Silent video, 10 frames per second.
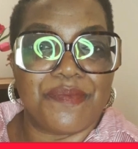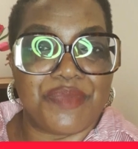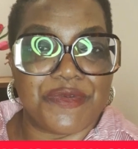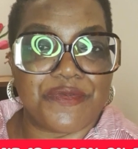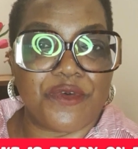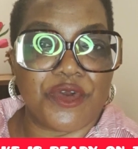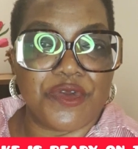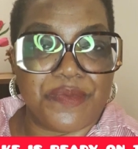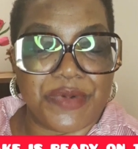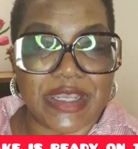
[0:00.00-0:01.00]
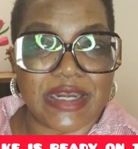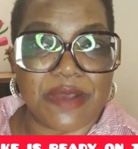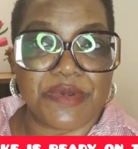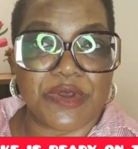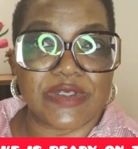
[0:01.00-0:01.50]
before you bring it
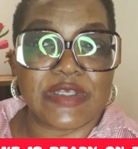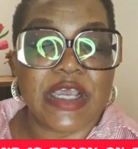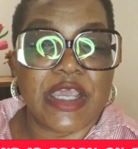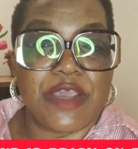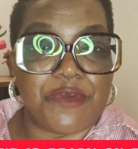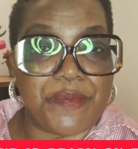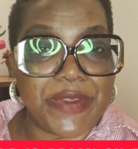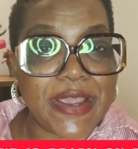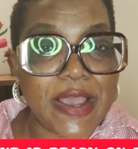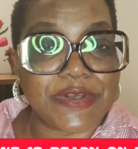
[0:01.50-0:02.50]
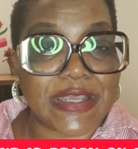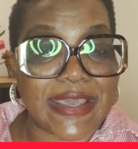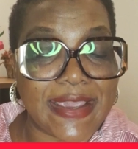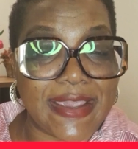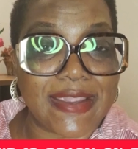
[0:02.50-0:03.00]
out, because if you bring out a
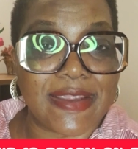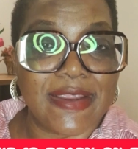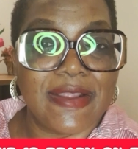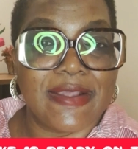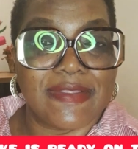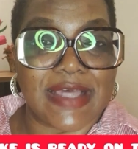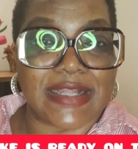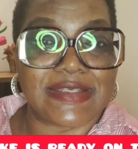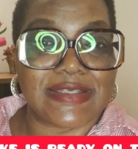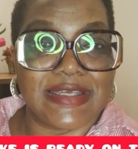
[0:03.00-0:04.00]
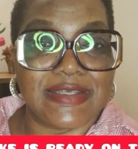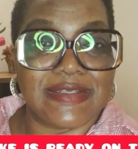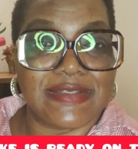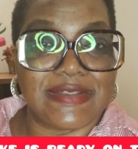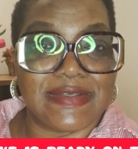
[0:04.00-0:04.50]
cake that
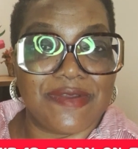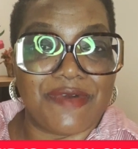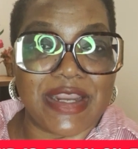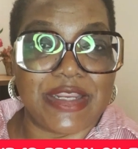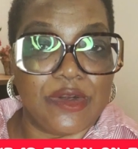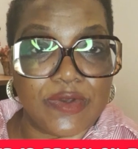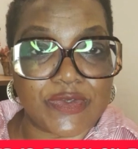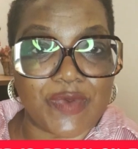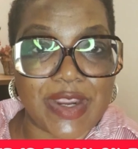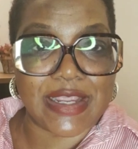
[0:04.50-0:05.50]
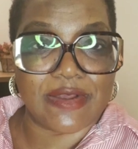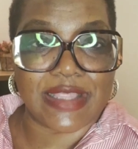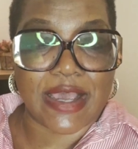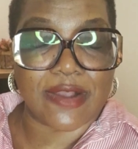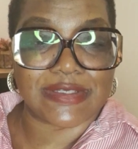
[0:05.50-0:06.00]
is ready, looks ready on
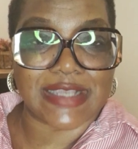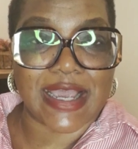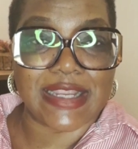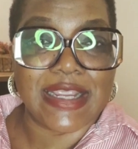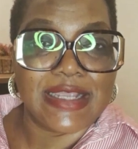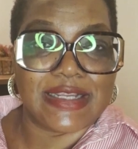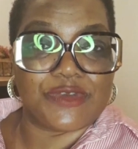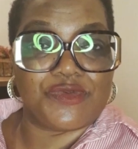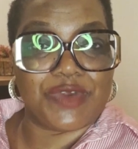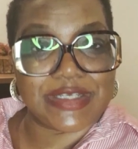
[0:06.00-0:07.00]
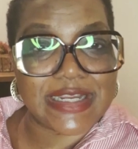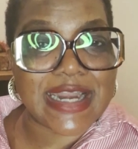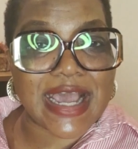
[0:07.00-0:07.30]
the outside, it has risen